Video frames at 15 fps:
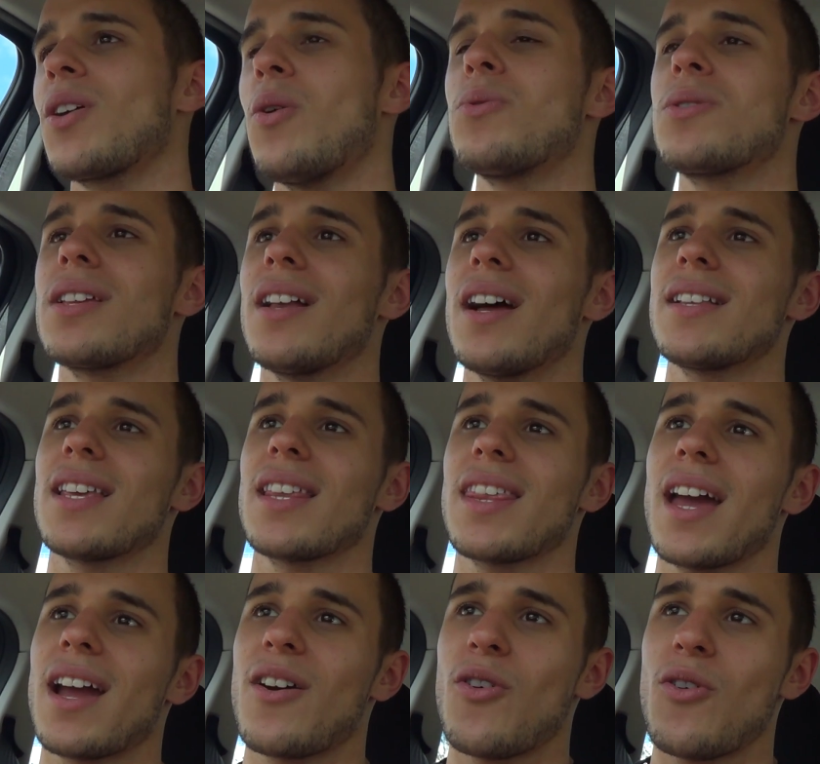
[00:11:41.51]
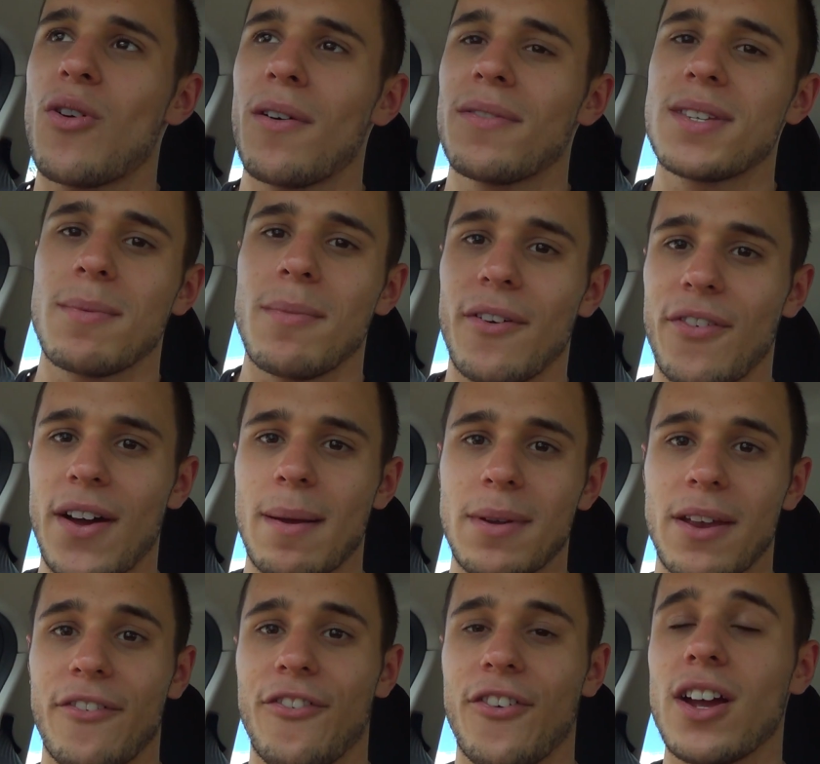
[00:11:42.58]
Also like to thank all, obviously, my
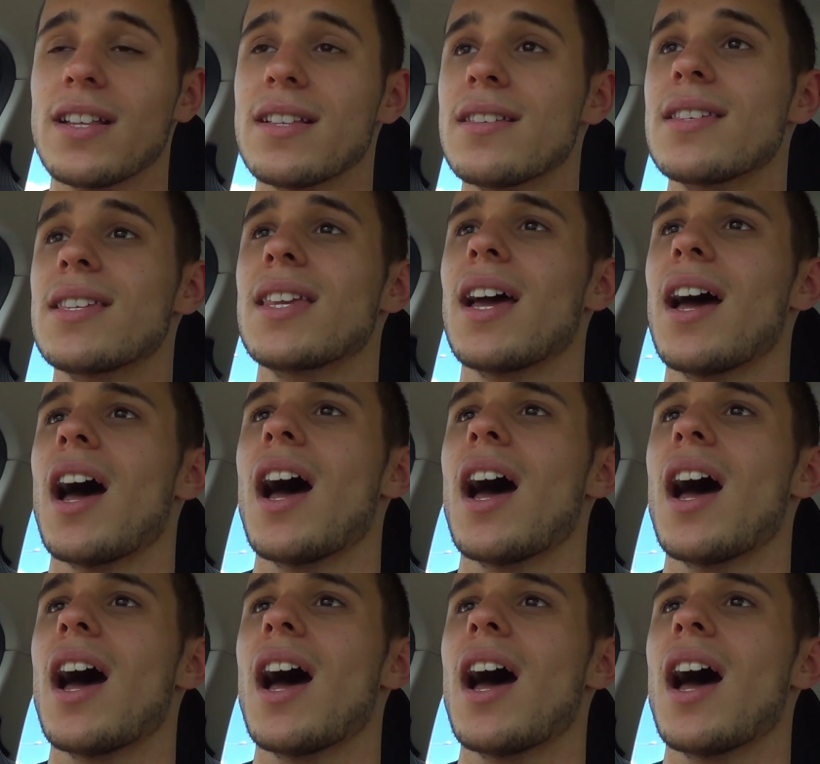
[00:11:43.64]
family and friends,